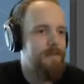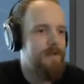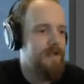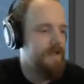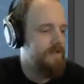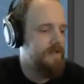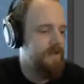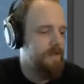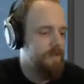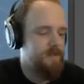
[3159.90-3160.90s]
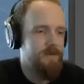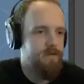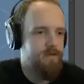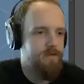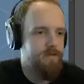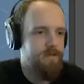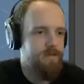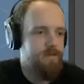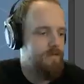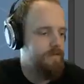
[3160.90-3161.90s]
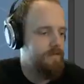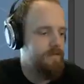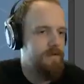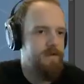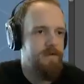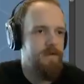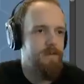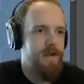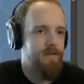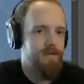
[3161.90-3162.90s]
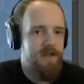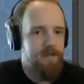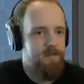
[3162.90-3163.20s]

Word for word: It's huge. Zoom out, yeah.